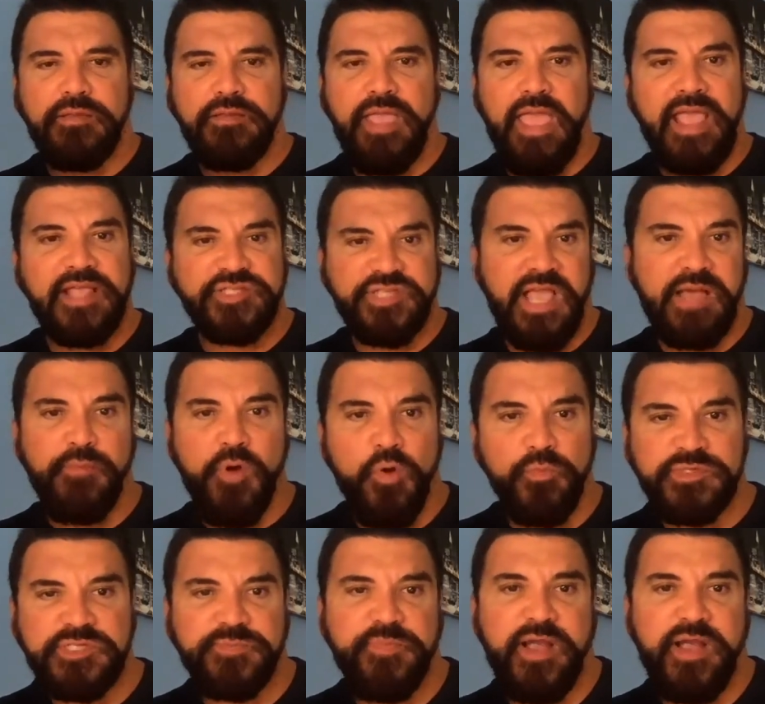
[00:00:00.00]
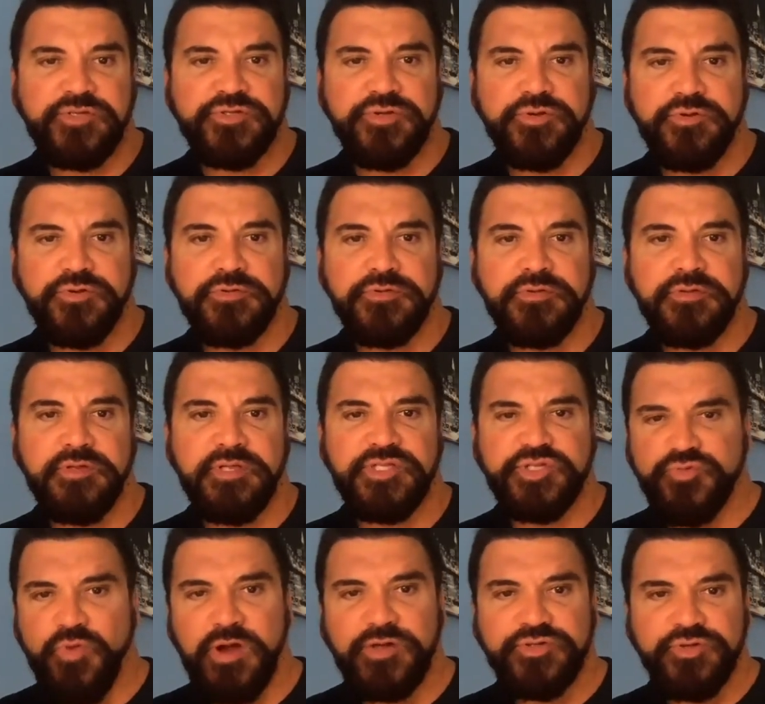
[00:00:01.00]
Actually, I'm home instructor
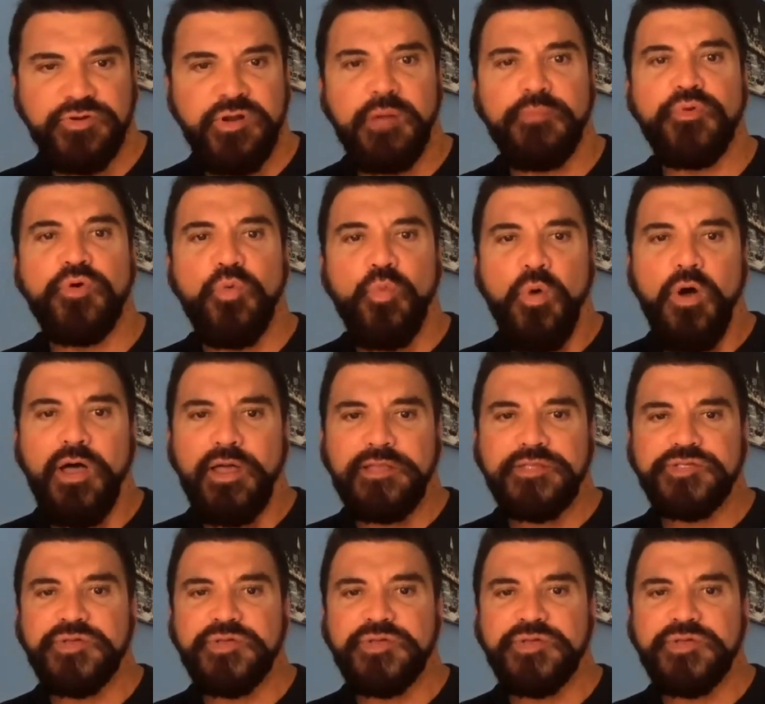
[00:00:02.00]
number 1.